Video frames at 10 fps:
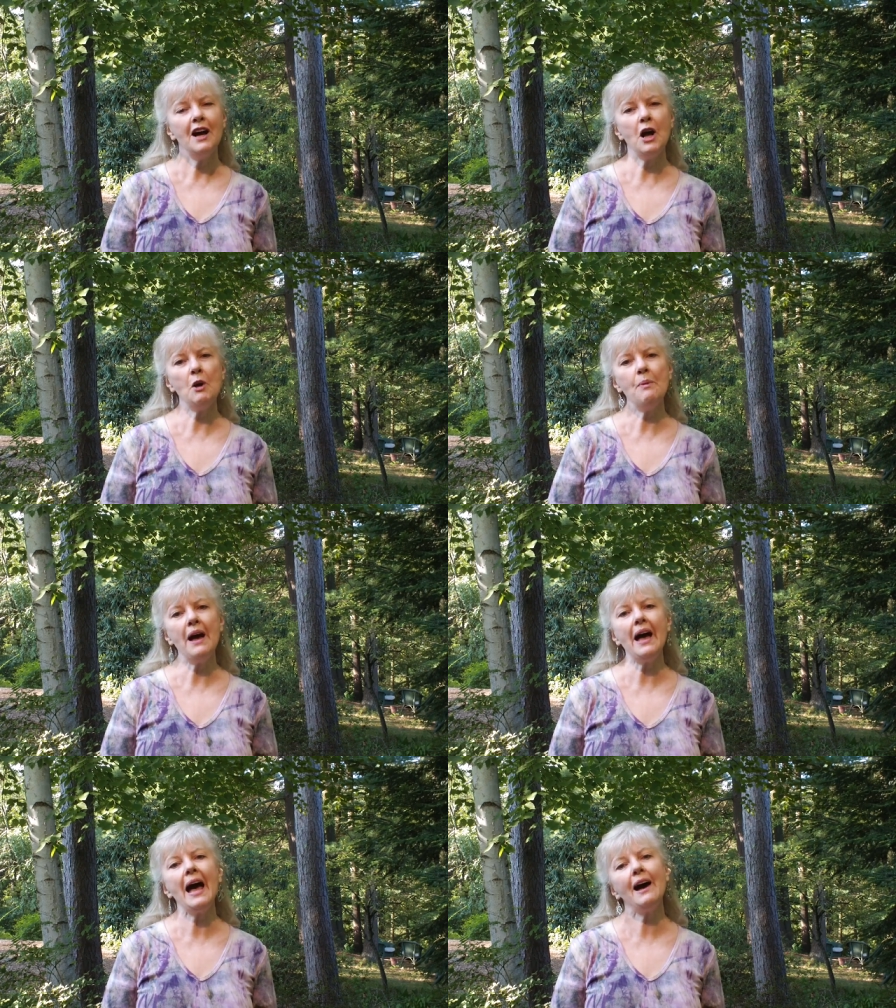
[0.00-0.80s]

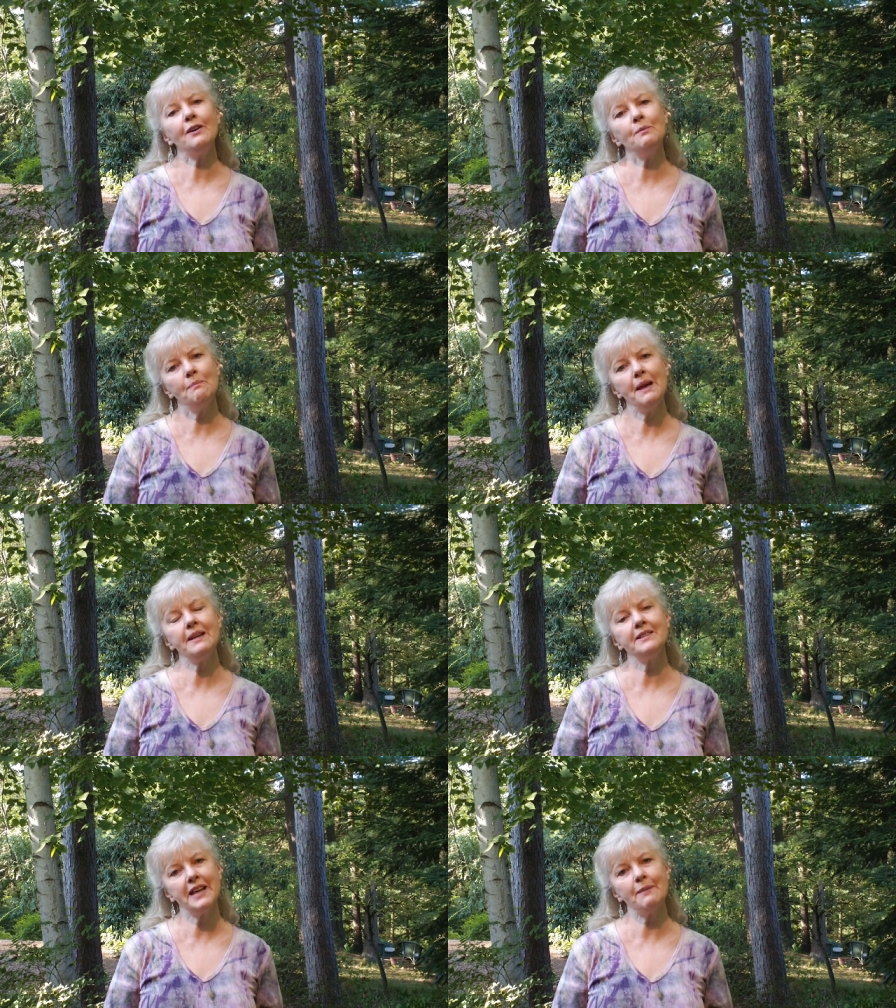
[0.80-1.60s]
about how to make
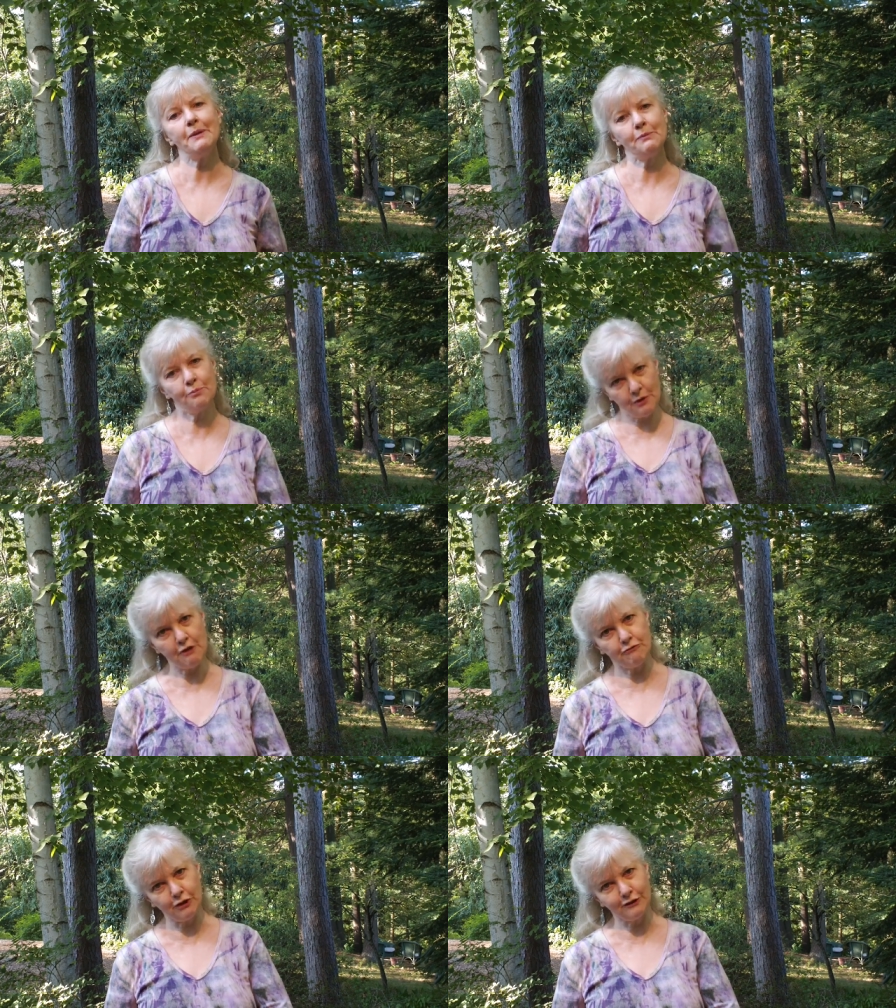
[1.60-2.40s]
tapping
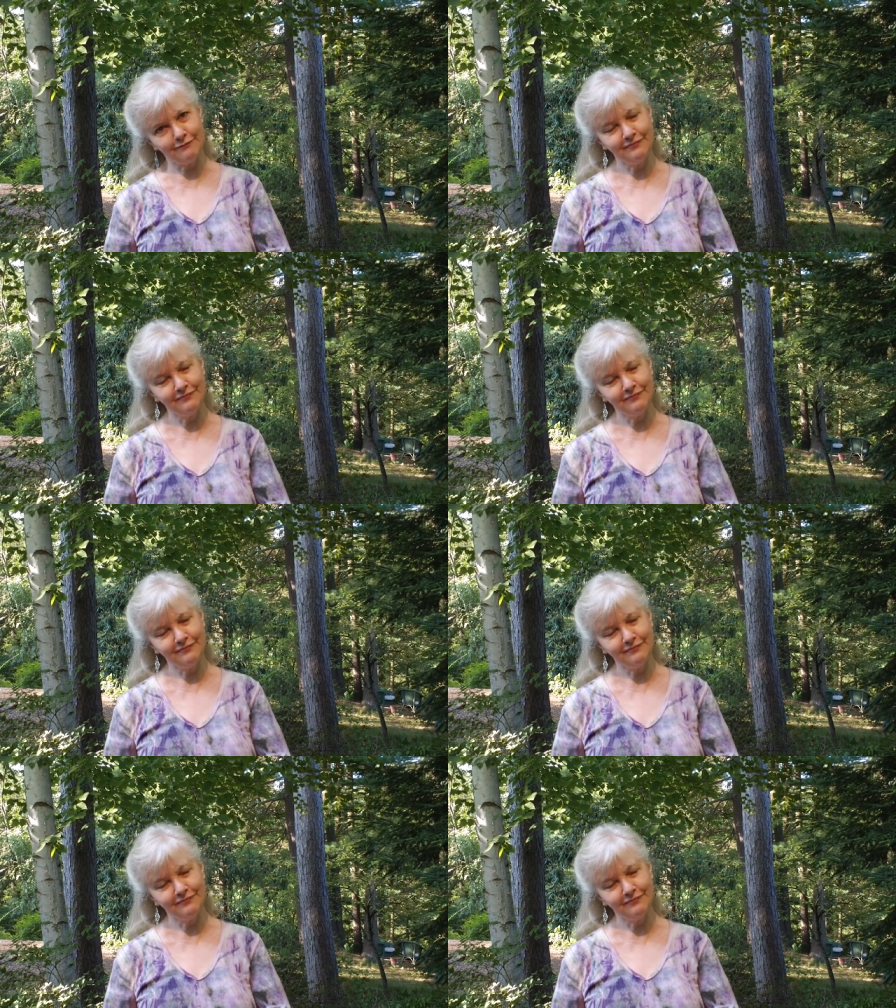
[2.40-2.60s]
prayerful